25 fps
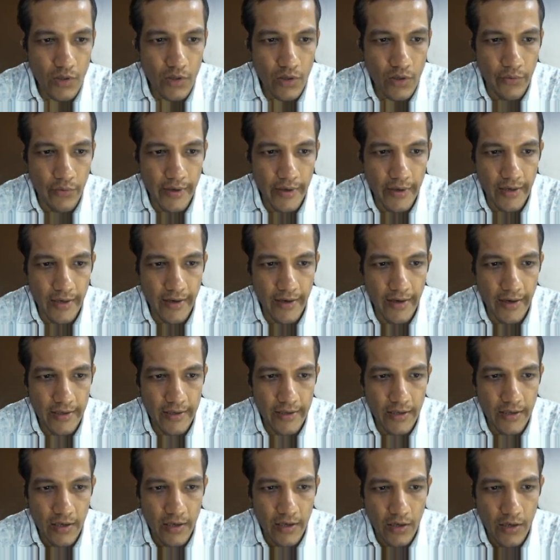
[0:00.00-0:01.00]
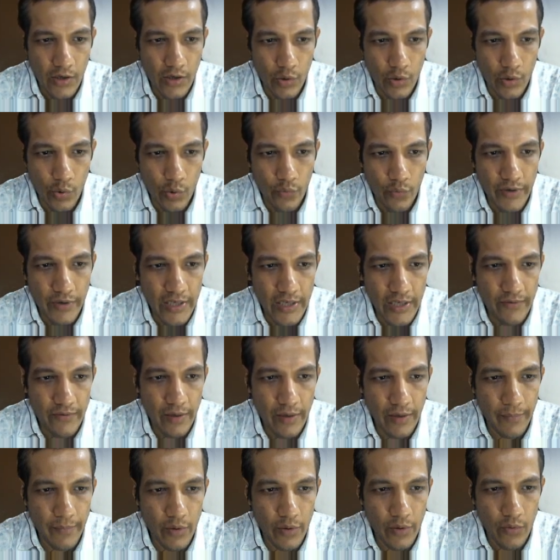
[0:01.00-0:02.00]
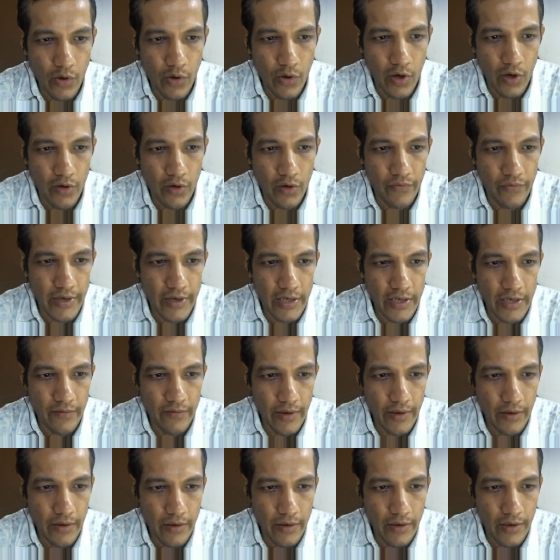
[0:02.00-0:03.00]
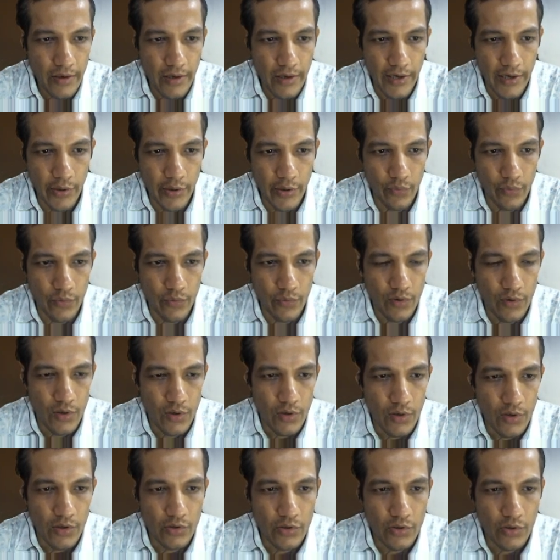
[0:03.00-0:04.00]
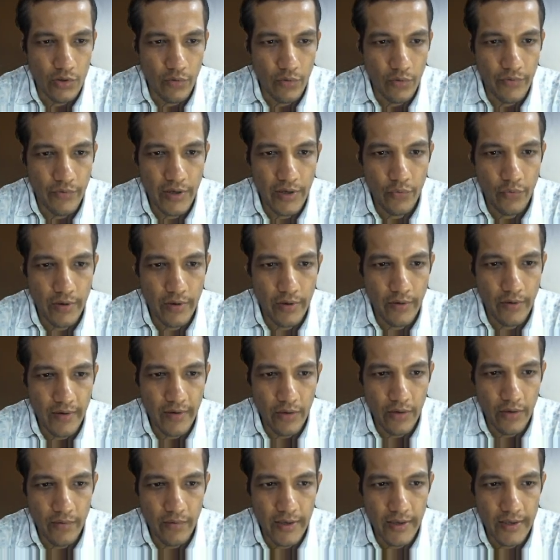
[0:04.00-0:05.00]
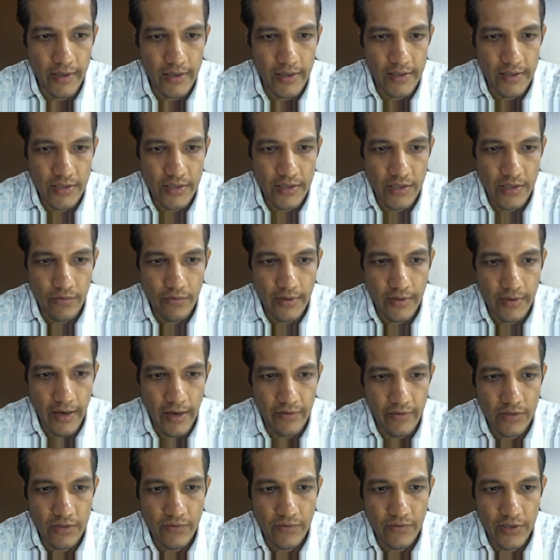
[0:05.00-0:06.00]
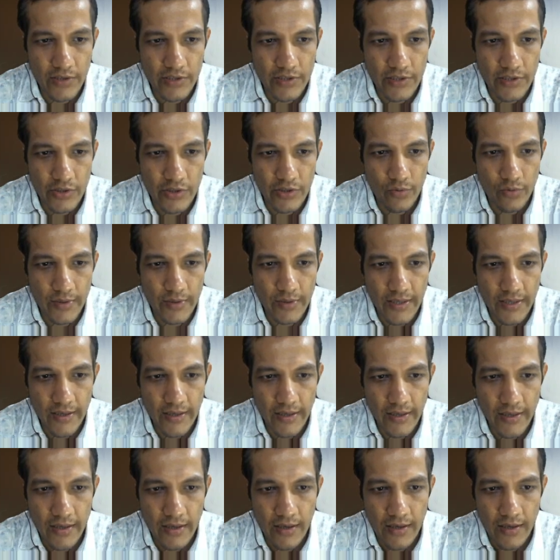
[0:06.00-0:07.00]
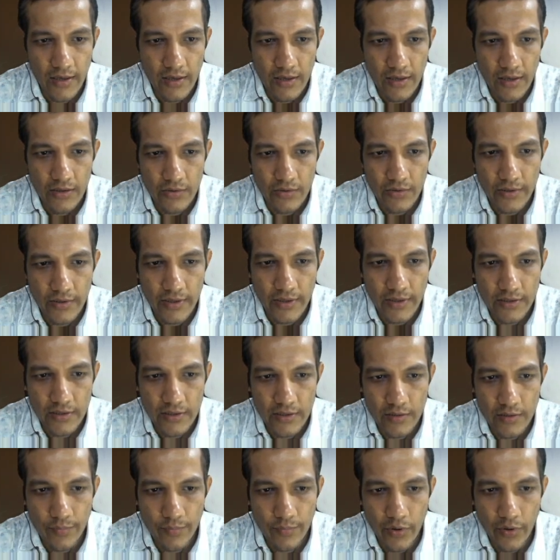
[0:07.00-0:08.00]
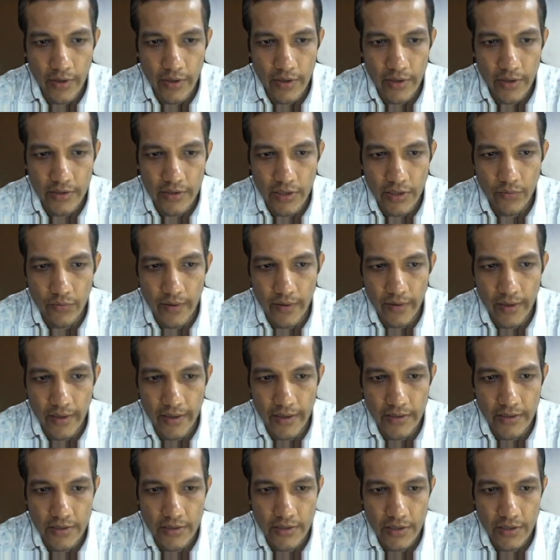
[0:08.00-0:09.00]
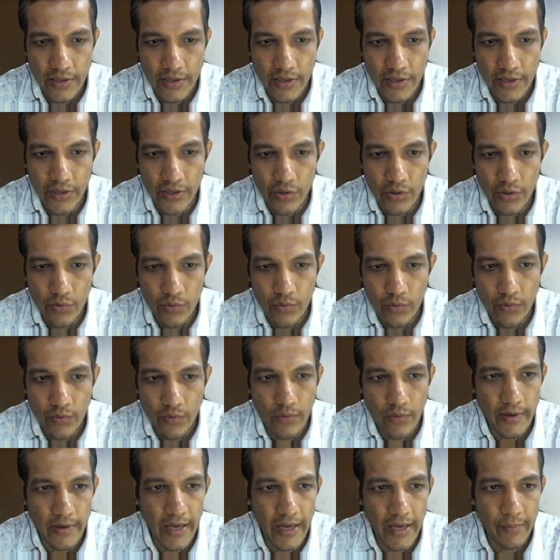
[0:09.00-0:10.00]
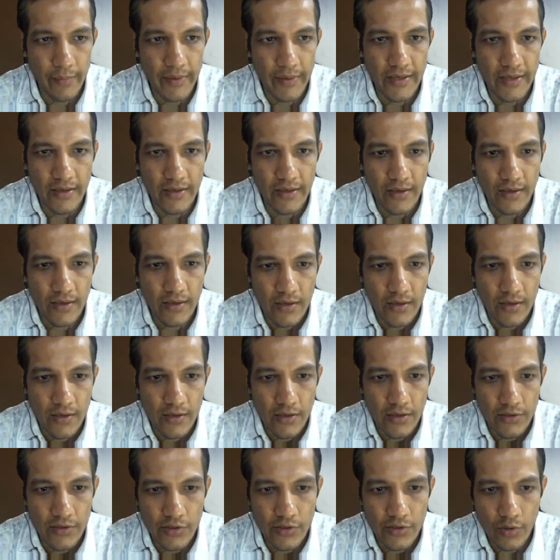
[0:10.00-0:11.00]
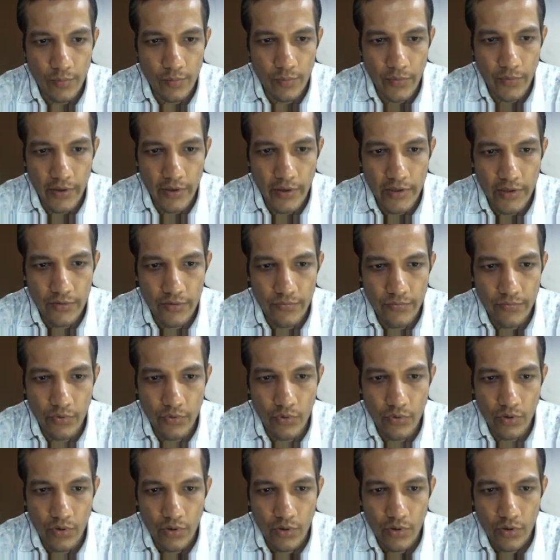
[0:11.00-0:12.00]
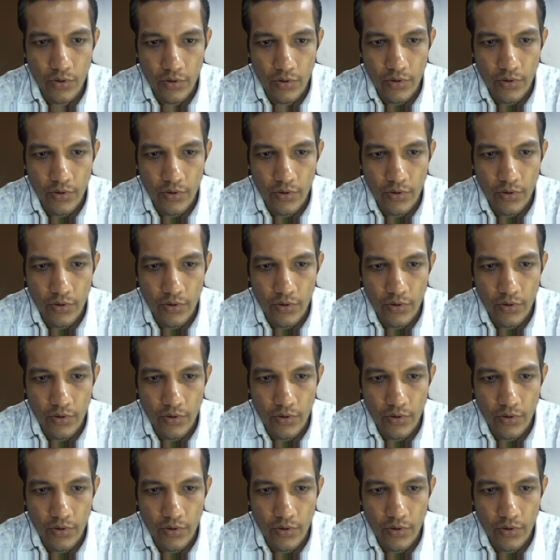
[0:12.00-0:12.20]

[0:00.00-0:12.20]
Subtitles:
we can write rho V d by mu or V d by nu. So V we have calculated just now, the average velocity need to be taken. So that is 0.318 into diameter 0.4,